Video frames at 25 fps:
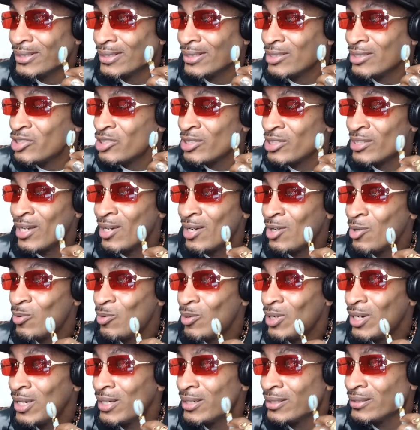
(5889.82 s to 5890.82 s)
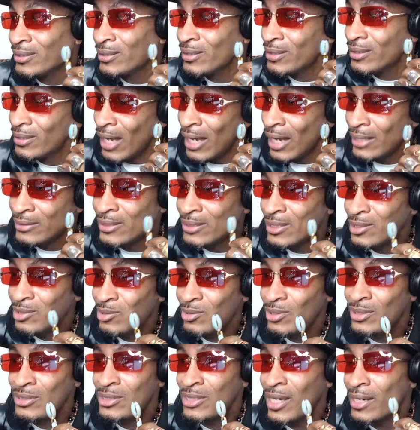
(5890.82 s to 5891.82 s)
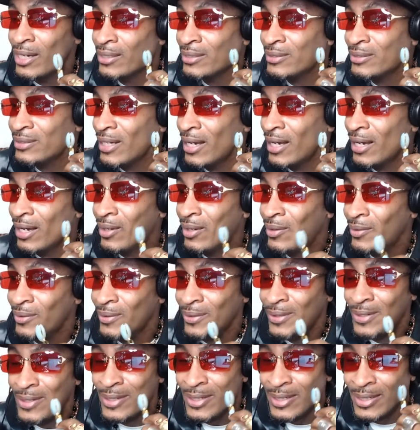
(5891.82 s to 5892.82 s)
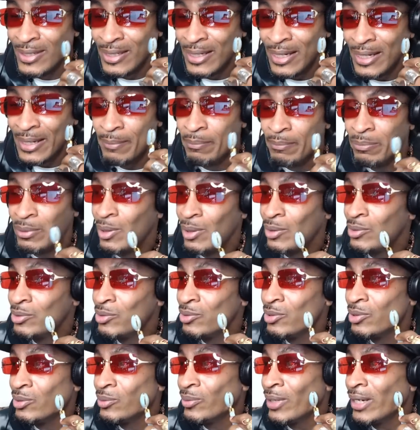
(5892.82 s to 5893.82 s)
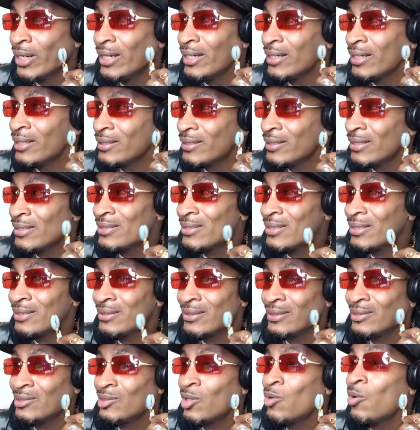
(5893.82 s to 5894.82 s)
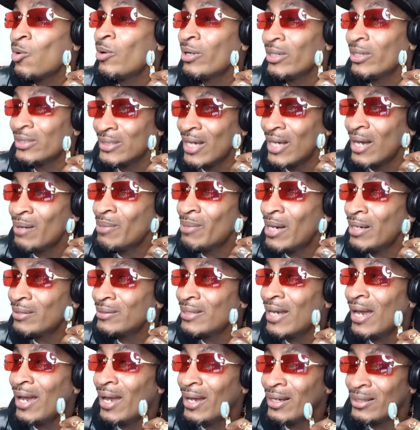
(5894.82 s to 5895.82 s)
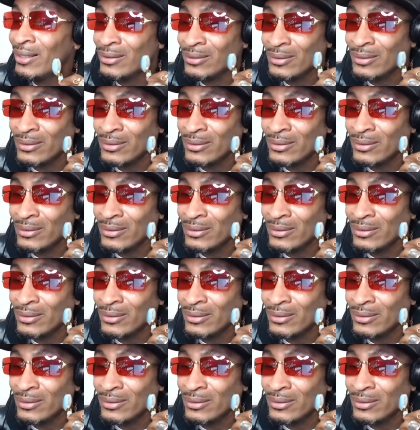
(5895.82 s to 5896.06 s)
Chanel, what? I'll take you to Chinatown and blow you away. Let's get these coins. How about that?